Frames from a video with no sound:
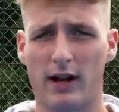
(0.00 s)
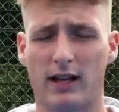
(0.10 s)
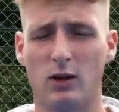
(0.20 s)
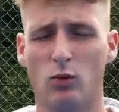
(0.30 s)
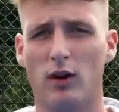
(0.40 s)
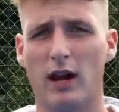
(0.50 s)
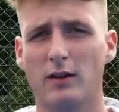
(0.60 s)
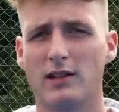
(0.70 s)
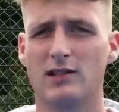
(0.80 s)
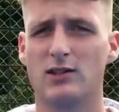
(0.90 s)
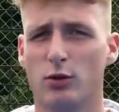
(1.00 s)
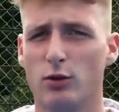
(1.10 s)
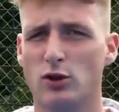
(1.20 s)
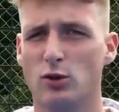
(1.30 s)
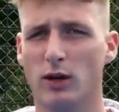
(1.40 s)
racket you want. Now this is
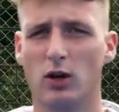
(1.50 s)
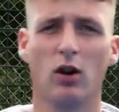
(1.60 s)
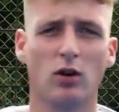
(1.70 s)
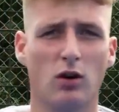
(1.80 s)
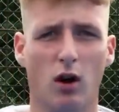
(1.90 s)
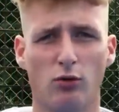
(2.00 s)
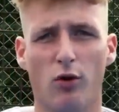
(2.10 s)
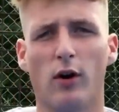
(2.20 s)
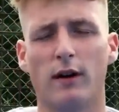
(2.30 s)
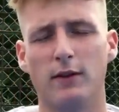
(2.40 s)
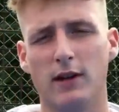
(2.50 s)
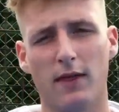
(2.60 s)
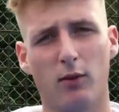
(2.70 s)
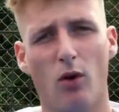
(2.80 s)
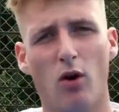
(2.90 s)
crucial, it could go wrong. If you
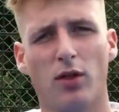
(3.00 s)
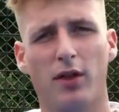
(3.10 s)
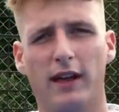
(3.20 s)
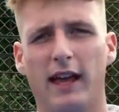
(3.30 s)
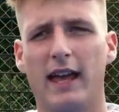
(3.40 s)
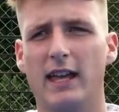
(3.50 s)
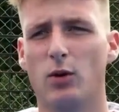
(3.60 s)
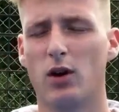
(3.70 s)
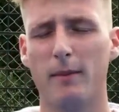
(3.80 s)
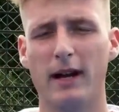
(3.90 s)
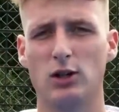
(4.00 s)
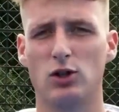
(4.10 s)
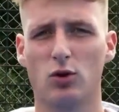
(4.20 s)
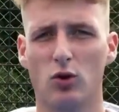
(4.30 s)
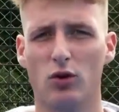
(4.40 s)
get the wrong thing here, you want to make
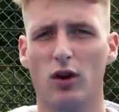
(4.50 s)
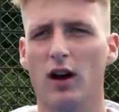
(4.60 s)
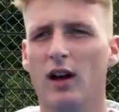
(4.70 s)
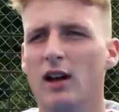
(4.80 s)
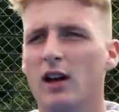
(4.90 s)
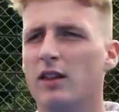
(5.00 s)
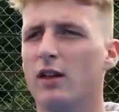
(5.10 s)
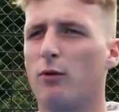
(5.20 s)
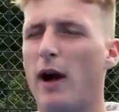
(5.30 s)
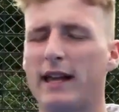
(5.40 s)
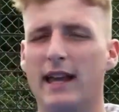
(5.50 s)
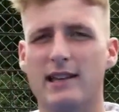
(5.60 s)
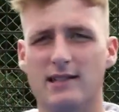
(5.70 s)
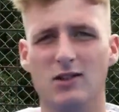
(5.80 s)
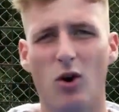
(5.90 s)
sure that the racket
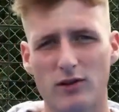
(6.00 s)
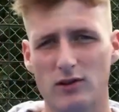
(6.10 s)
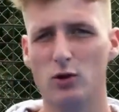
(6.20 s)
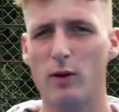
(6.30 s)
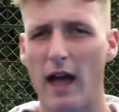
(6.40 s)
is not too